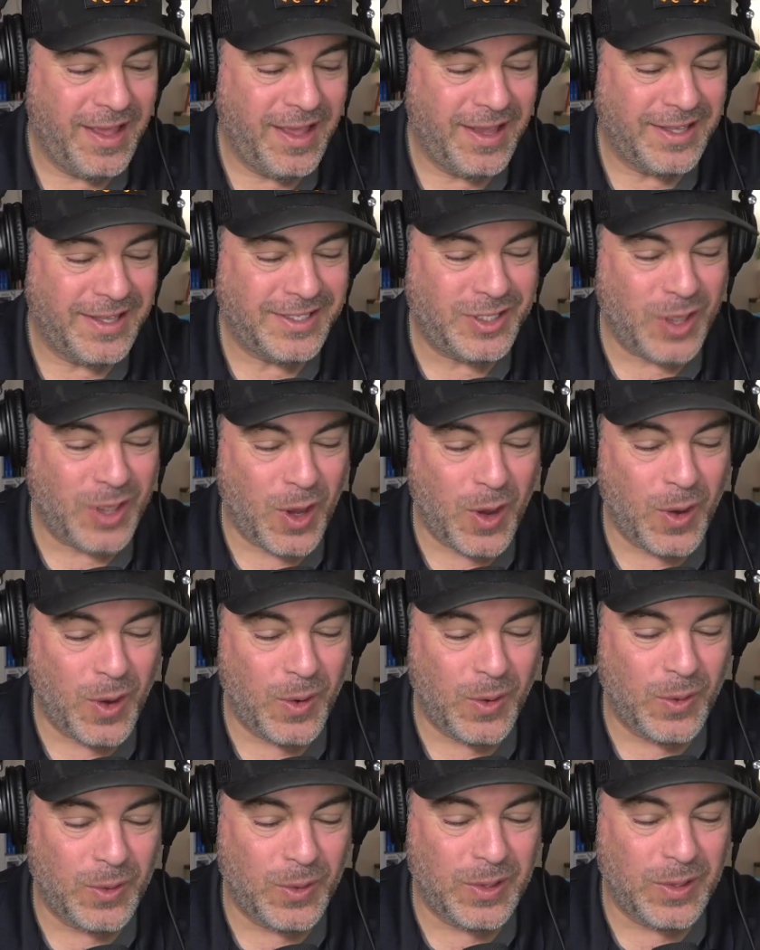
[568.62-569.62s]

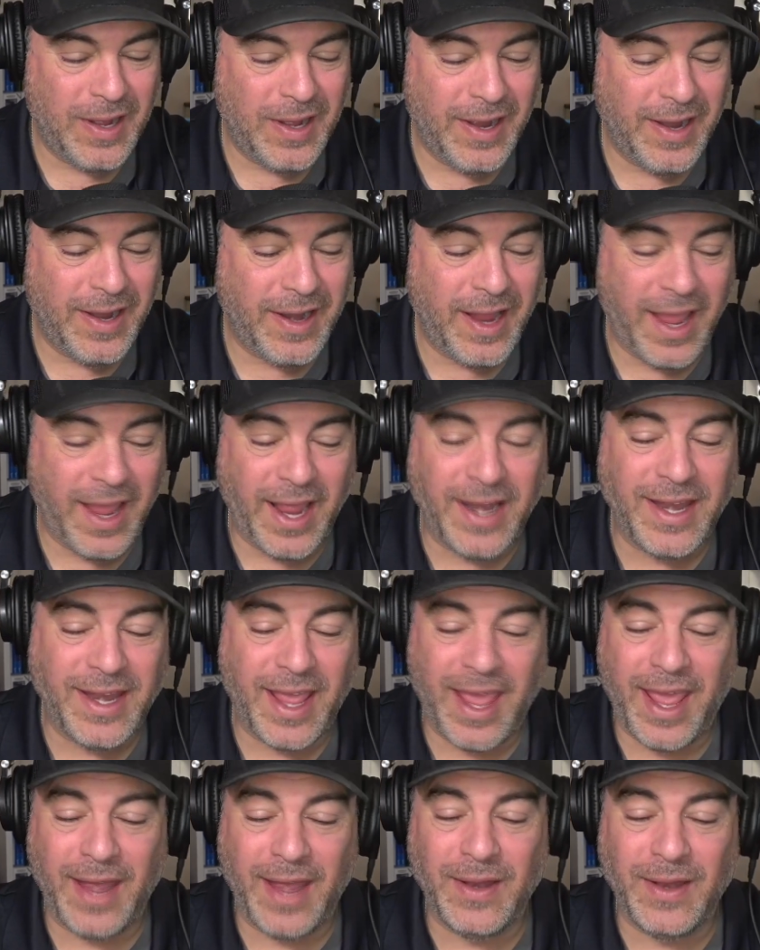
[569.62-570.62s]
So
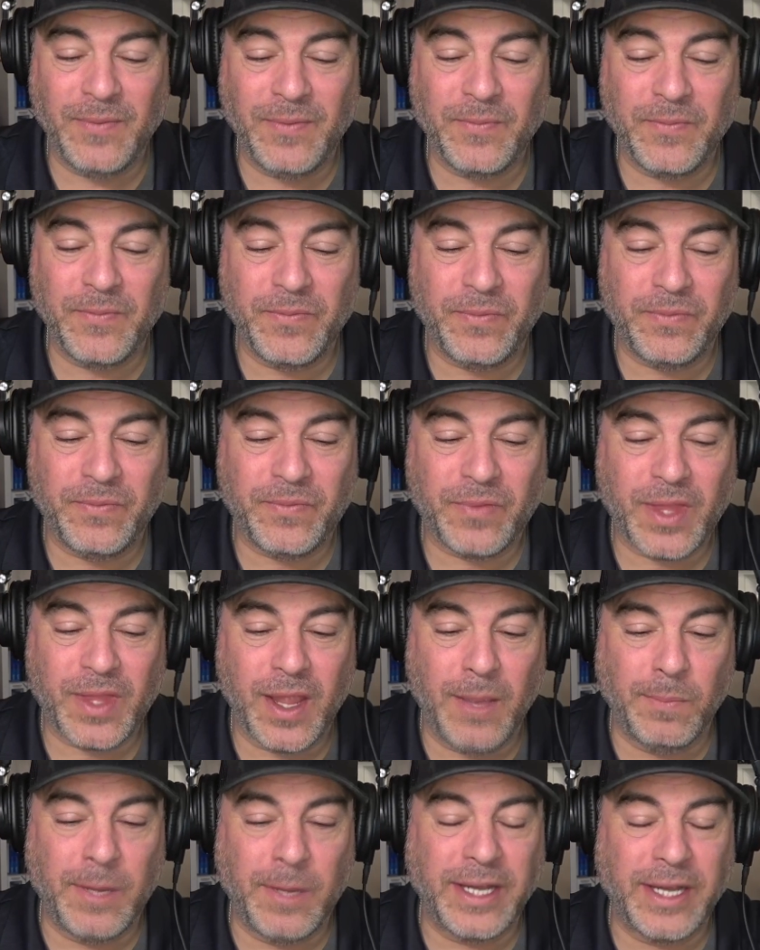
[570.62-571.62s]
and
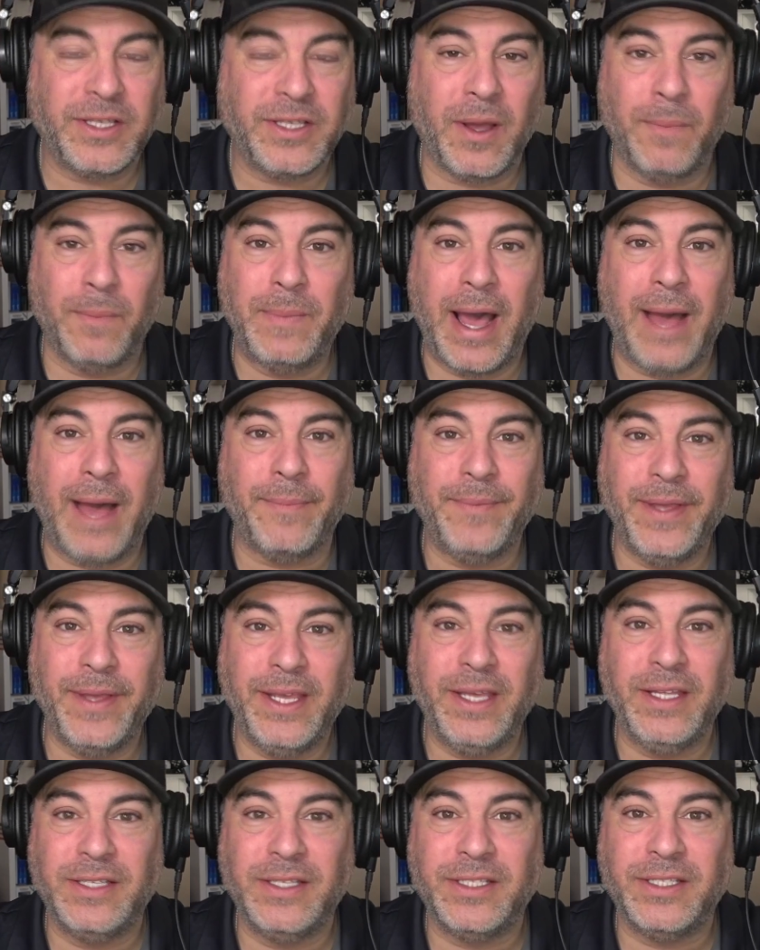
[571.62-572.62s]
my son Bob,
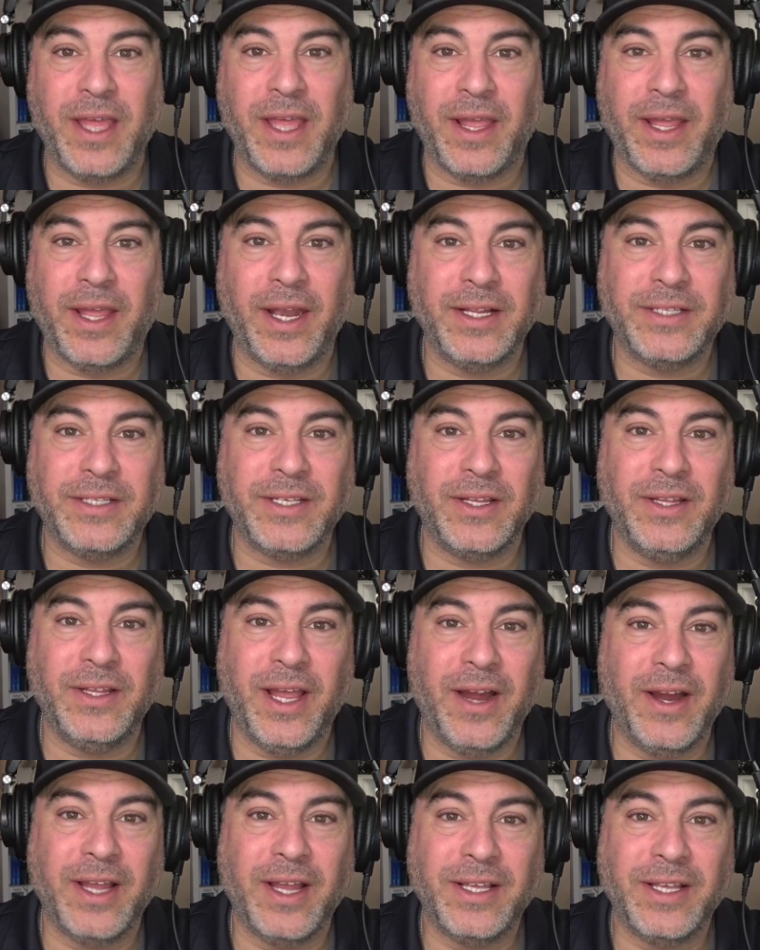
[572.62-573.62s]
he's thinking it's
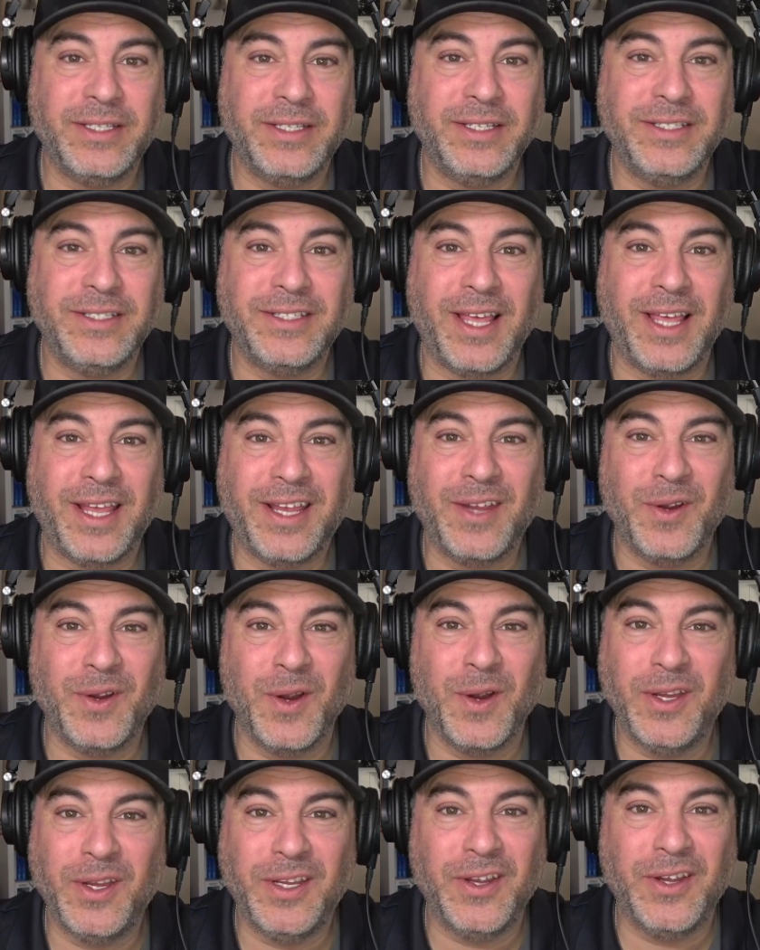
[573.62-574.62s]
hilarious. He's like,
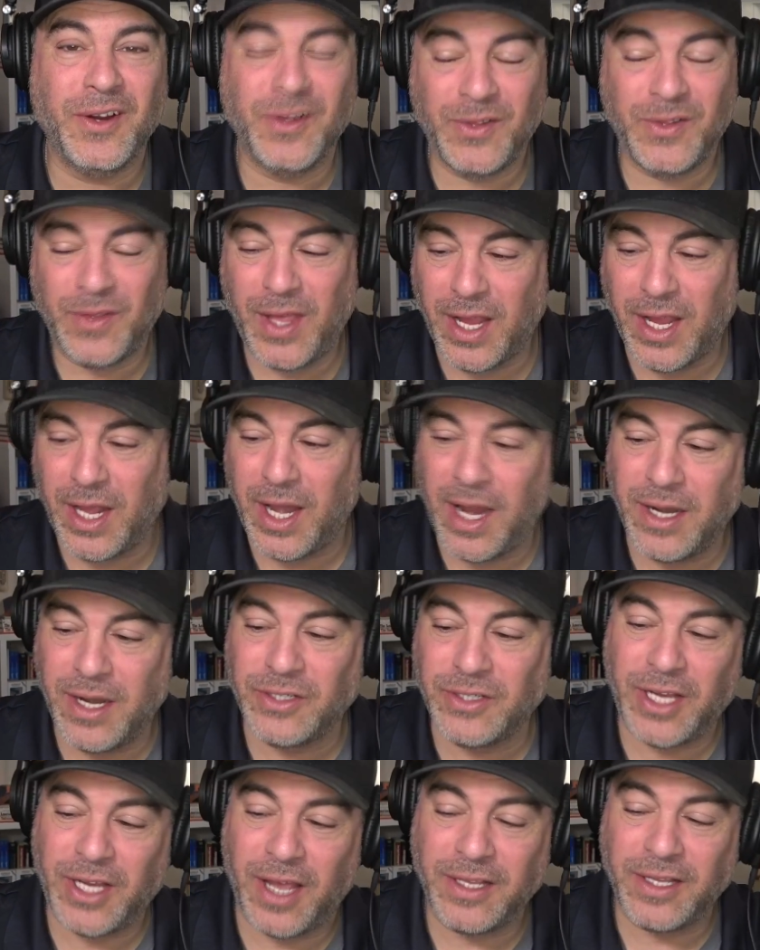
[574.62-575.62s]
you're like an
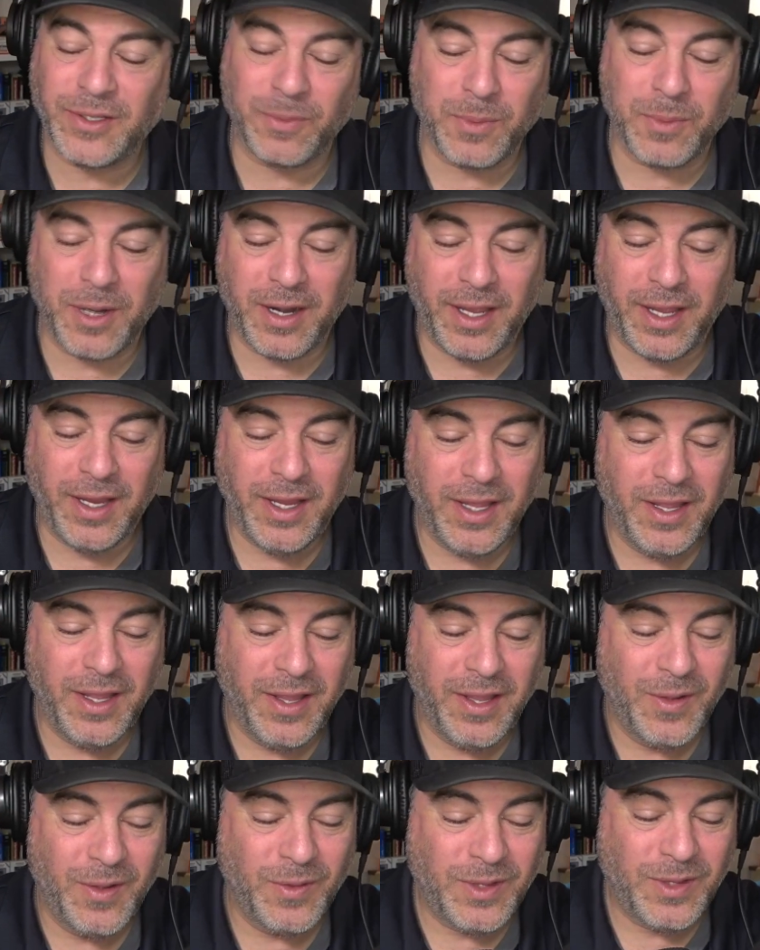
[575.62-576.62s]
Energizer bunny.
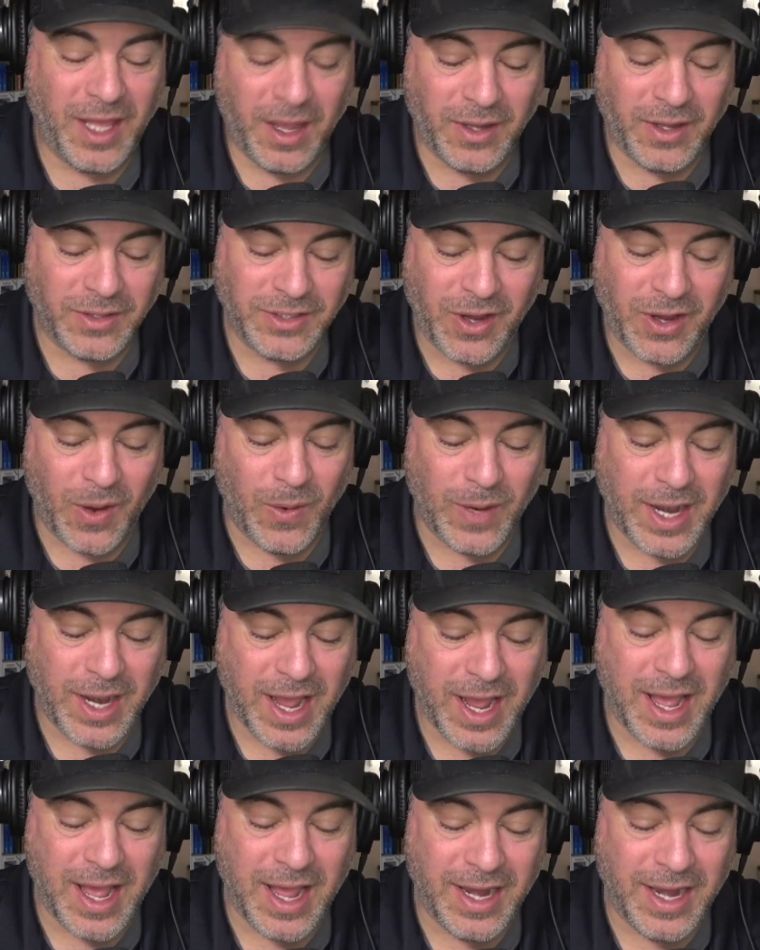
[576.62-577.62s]
What the hell's going
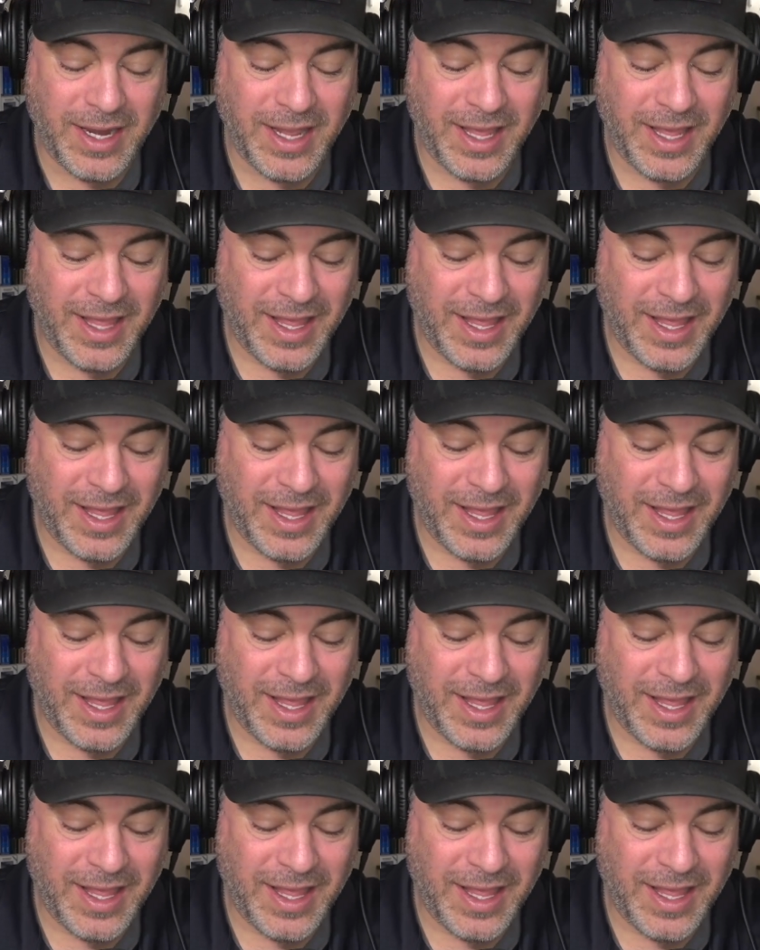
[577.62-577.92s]
on?